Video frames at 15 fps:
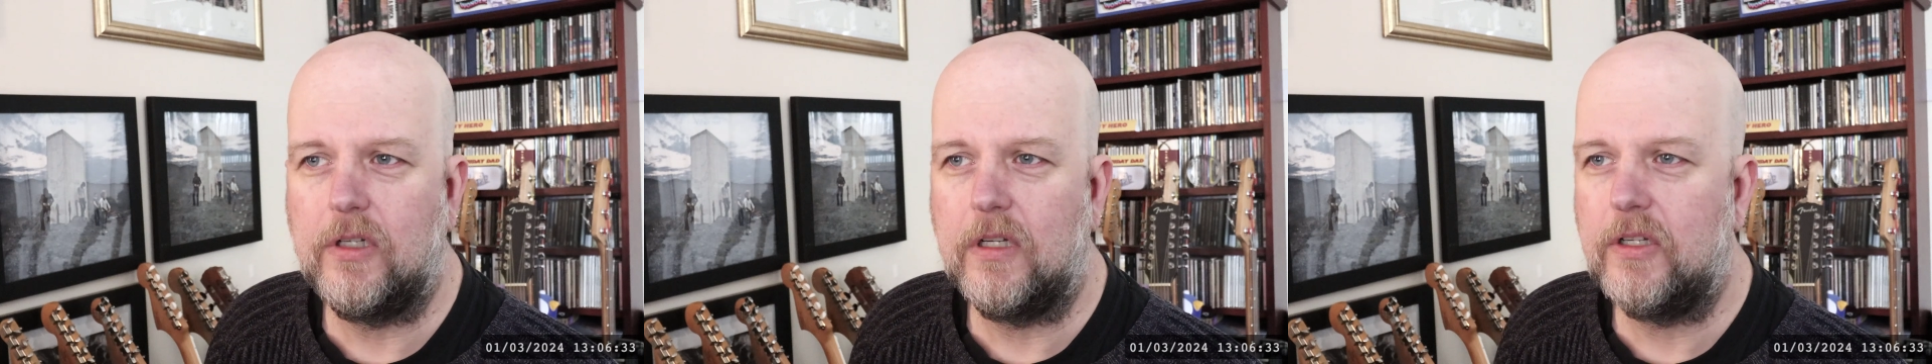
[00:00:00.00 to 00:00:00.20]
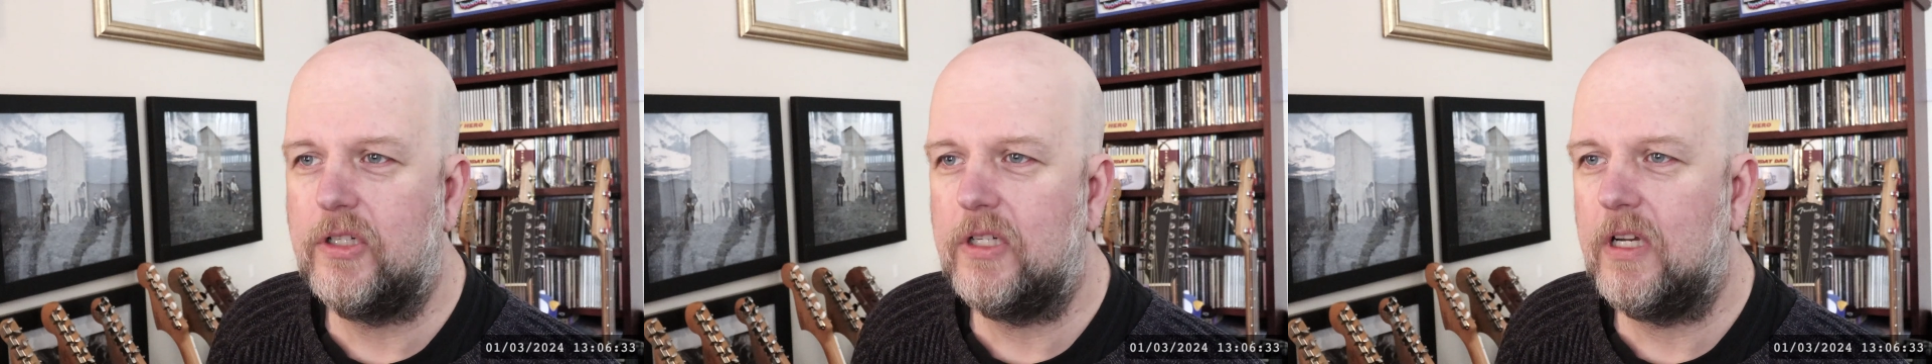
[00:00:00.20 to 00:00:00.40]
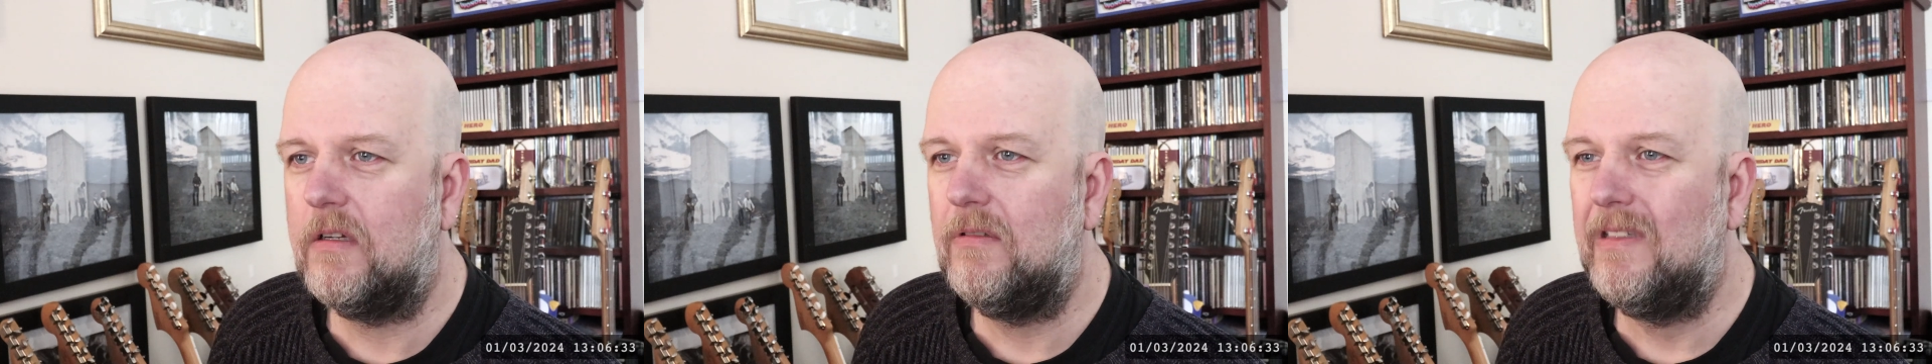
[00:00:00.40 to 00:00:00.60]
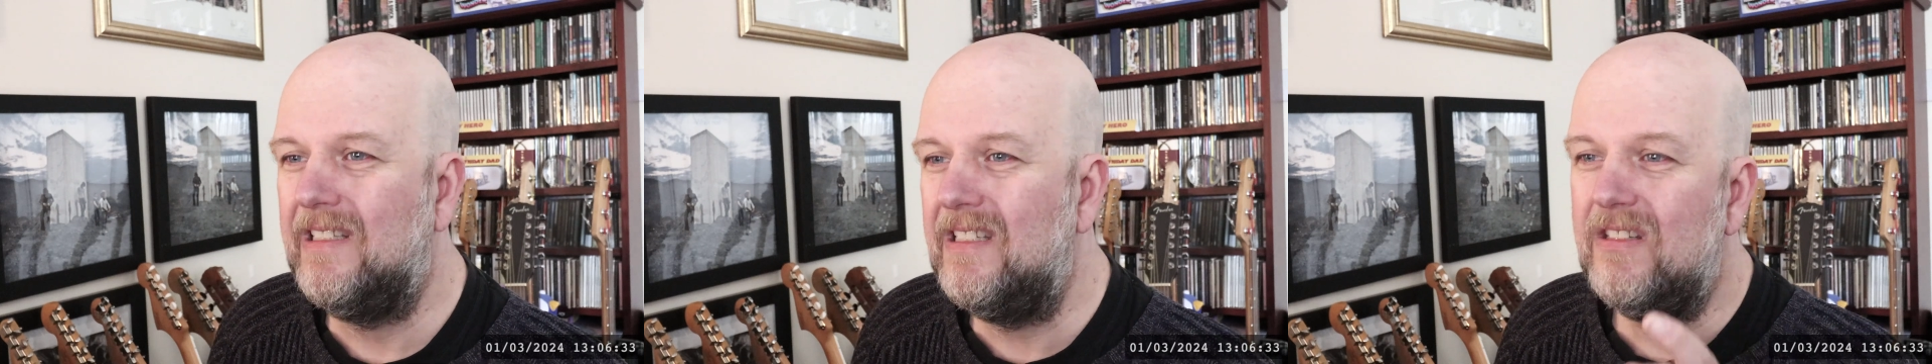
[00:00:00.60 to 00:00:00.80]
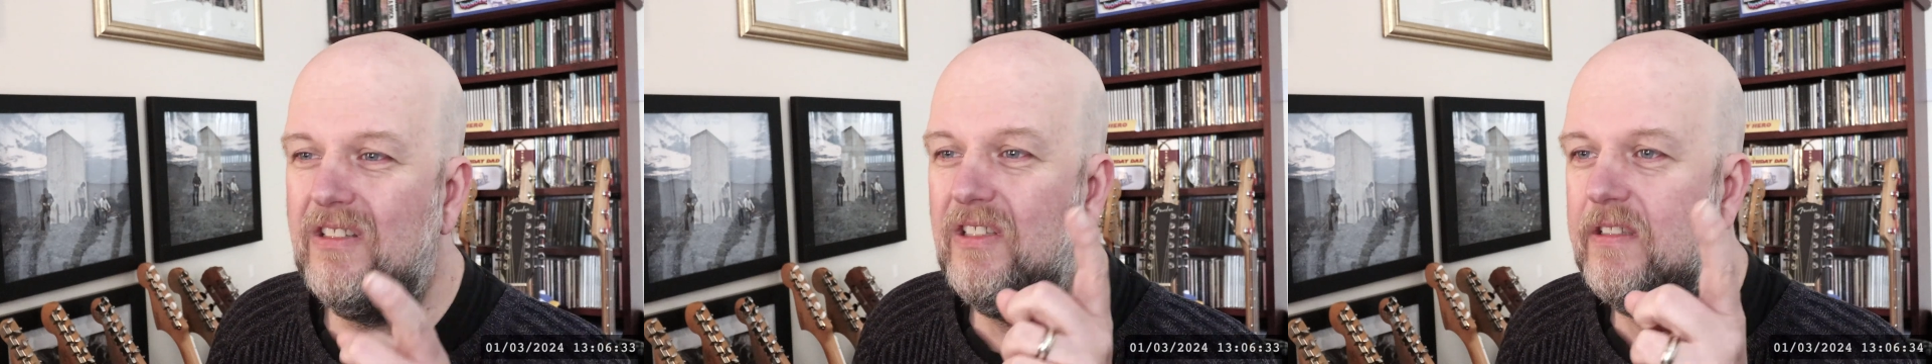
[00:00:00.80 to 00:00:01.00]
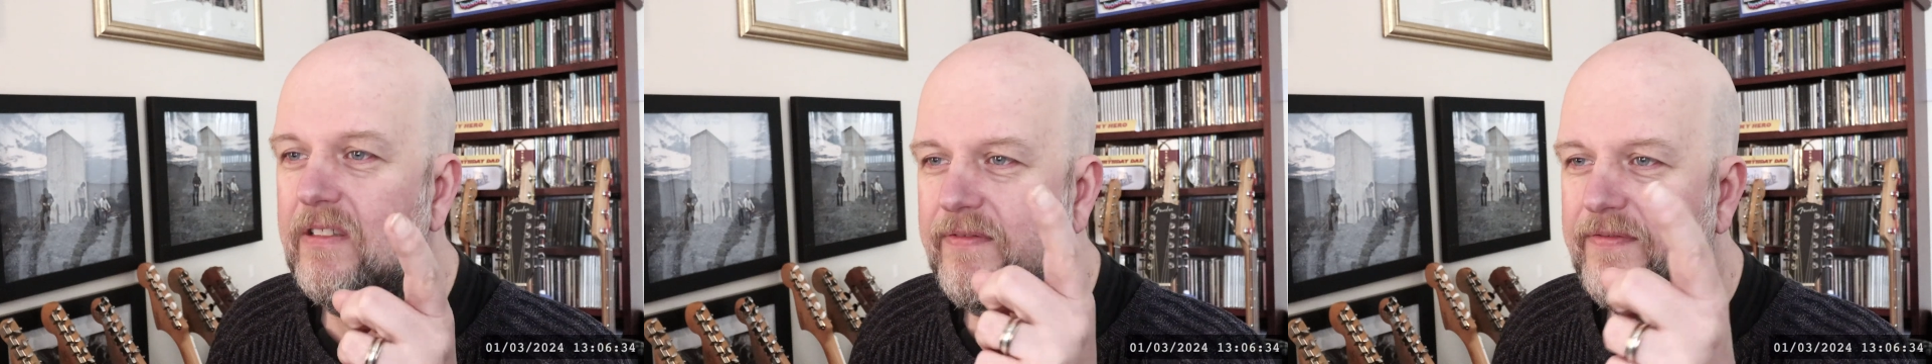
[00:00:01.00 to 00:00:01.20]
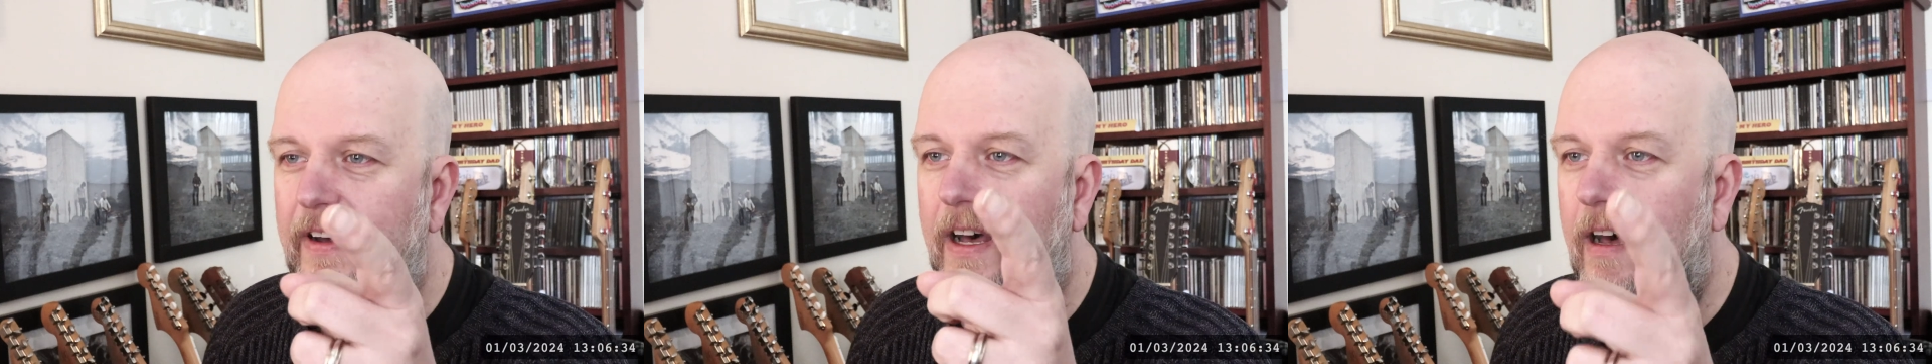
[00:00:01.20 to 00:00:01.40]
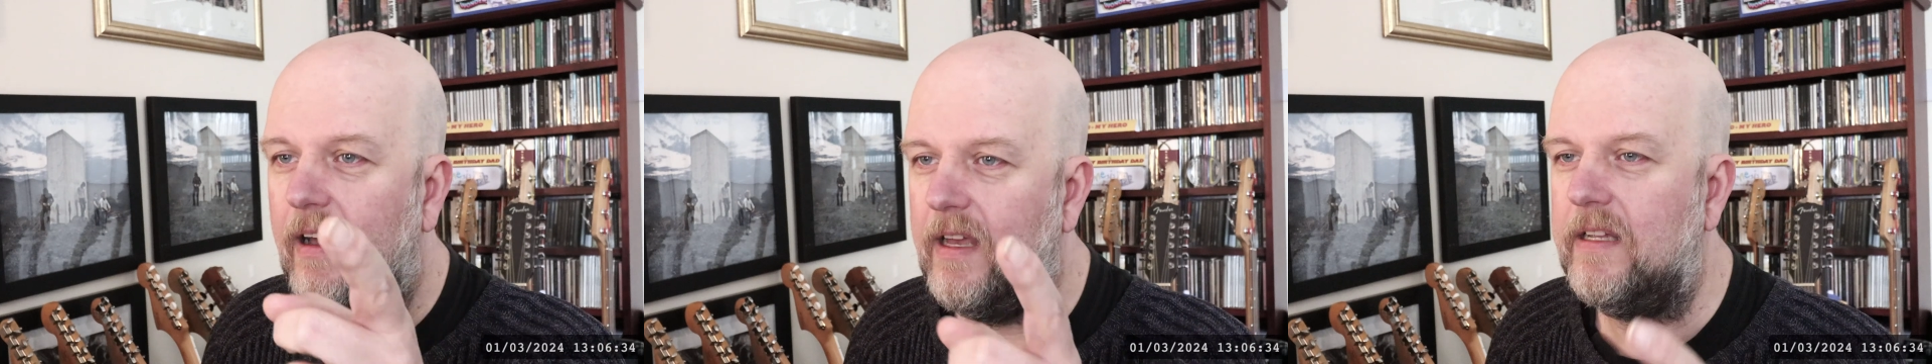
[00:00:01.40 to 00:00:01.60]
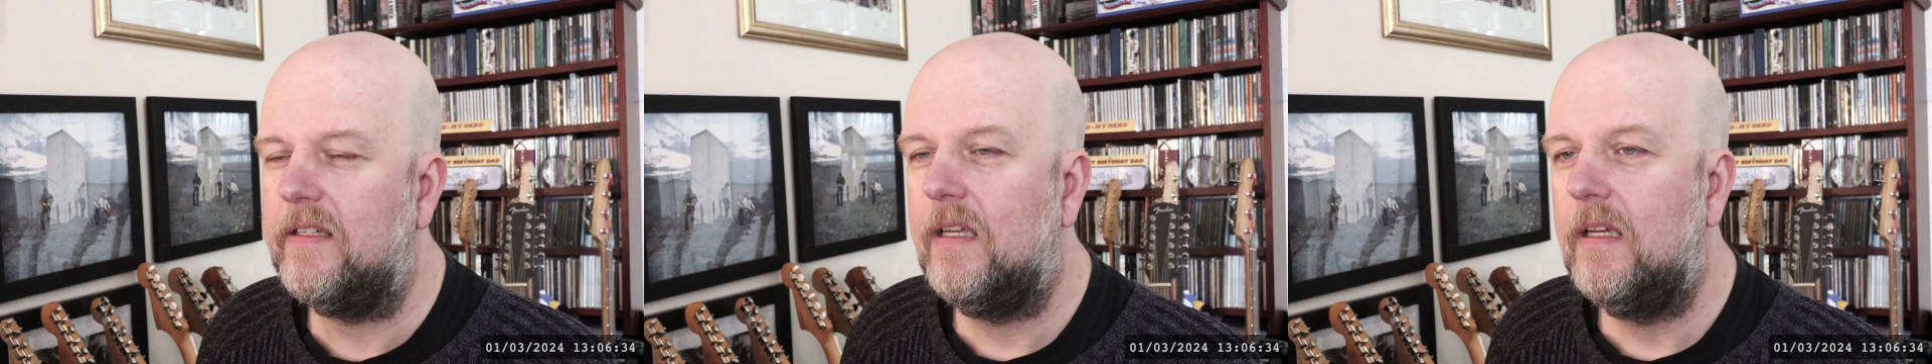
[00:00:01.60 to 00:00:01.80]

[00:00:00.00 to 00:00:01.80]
show. You lied.